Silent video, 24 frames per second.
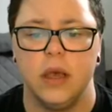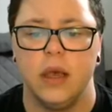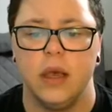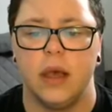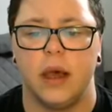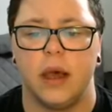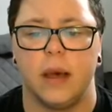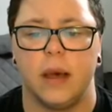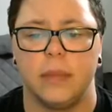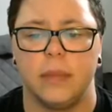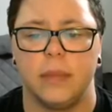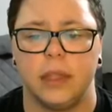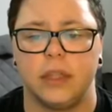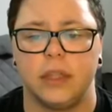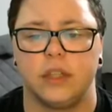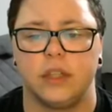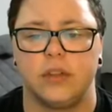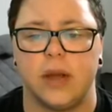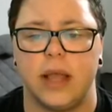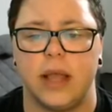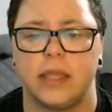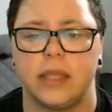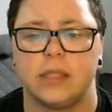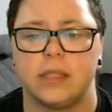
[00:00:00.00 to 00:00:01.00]
that the
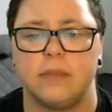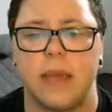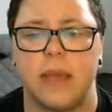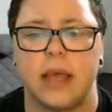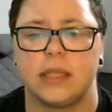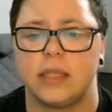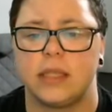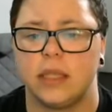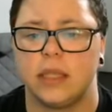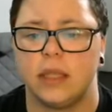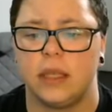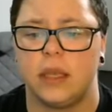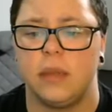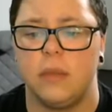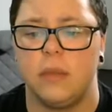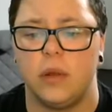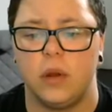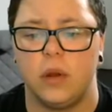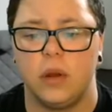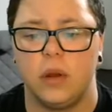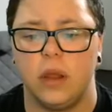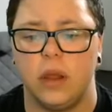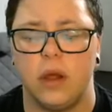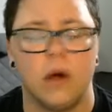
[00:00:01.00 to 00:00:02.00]
trans masculine
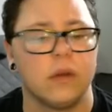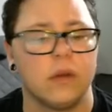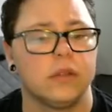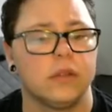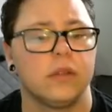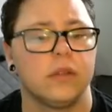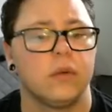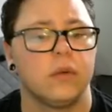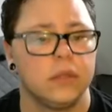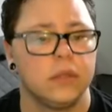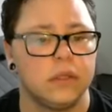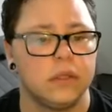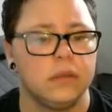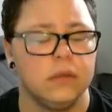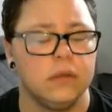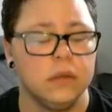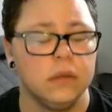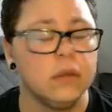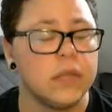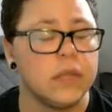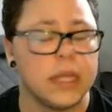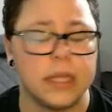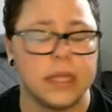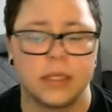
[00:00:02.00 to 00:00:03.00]
community also
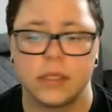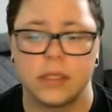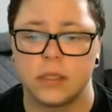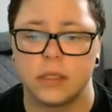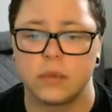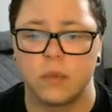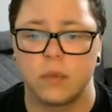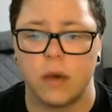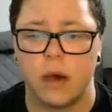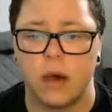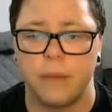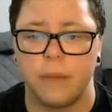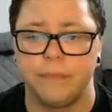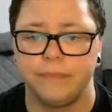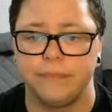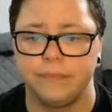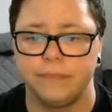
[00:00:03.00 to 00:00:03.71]
needs as well.